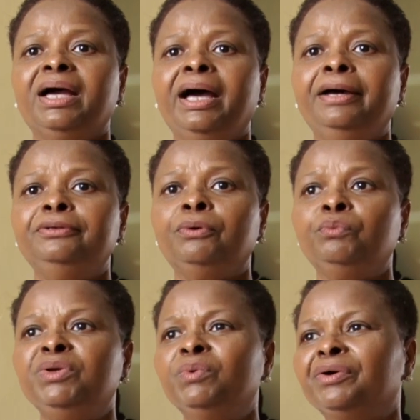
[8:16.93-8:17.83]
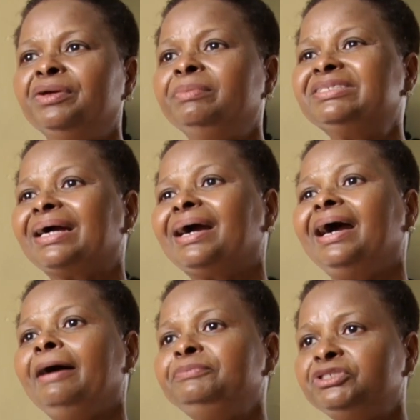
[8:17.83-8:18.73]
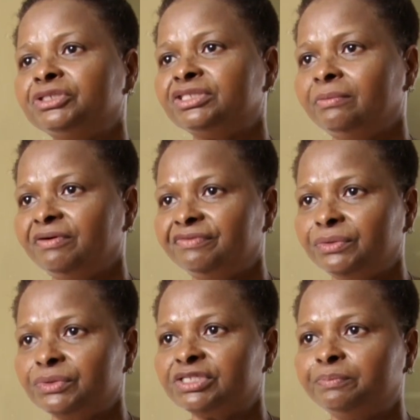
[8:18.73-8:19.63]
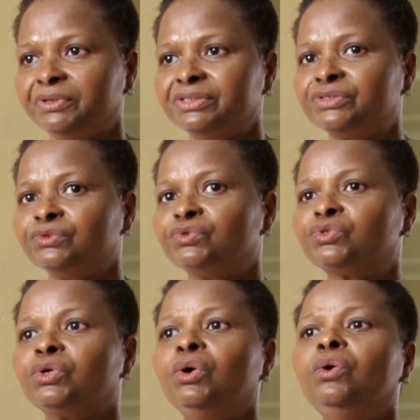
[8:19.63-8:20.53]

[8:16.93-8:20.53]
and we were able to capture some of those persons